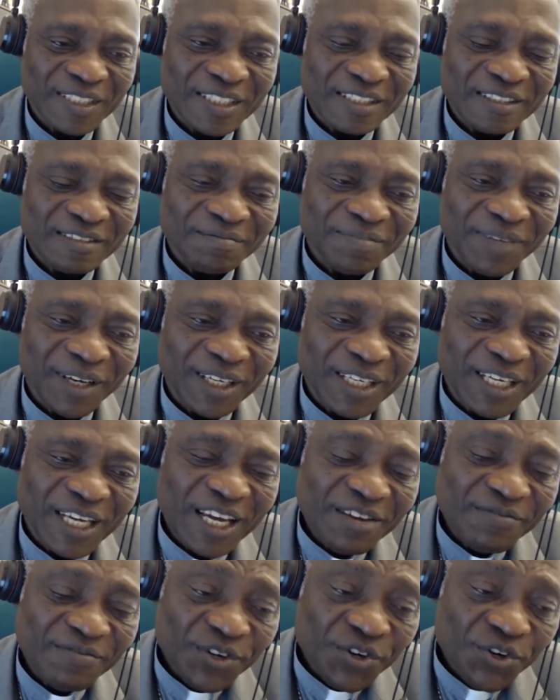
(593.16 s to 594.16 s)
but
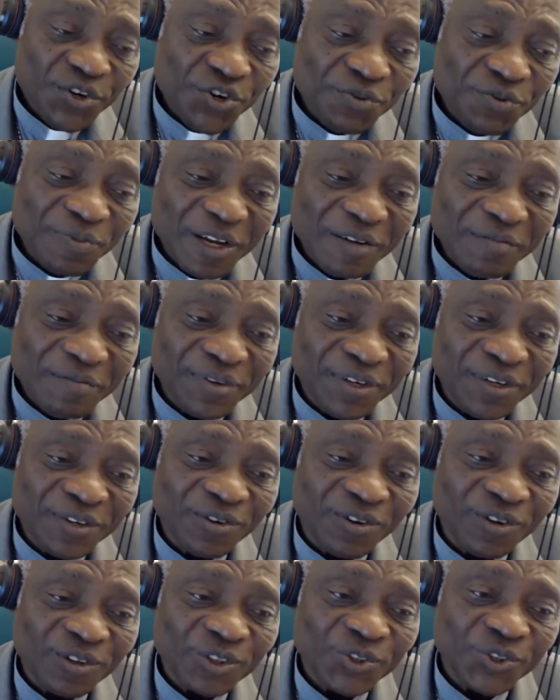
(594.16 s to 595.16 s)
every human being
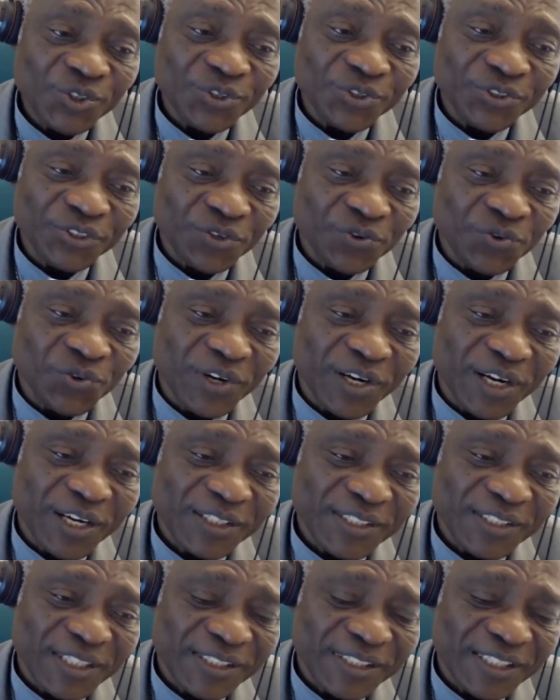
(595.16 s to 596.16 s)
also
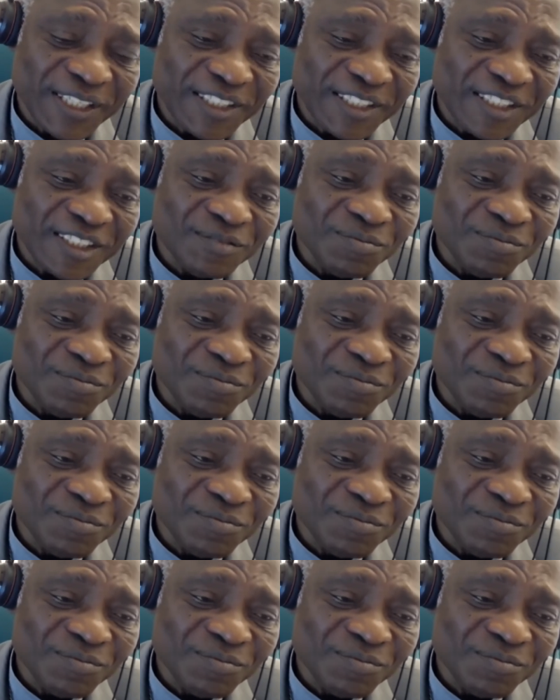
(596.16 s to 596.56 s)
requires a certain